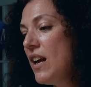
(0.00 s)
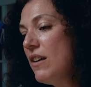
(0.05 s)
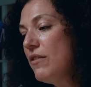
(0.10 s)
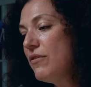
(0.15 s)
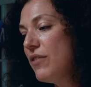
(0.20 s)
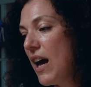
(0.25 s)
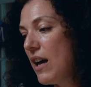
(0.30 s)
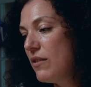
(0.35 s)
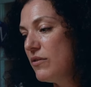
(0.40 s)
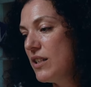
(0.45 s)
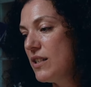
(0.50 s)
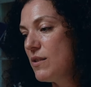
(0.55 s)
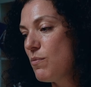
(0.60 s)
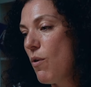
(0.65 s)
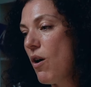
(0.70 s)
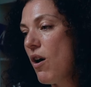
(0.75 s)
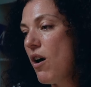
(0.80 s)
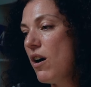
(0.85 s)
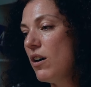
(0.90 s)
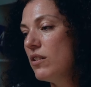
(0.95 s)
Found this
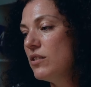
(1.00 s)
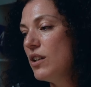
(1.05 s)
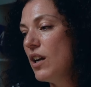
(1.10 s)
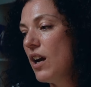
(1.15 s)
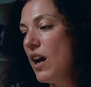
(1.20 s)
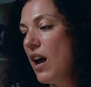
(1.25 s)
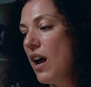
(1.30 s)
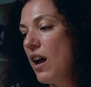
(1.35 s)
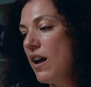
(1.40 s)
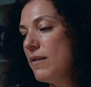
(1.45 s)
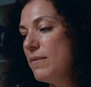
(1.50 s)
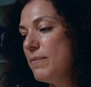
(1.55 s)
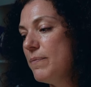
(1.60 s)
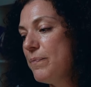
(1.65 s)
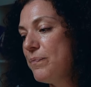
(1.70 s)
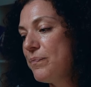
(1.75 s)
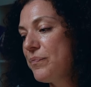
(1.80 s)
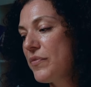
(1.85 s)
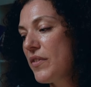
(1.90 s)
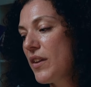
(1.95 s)
one
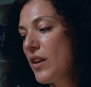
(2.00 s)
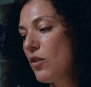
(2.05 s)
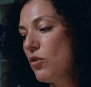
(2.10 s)
um,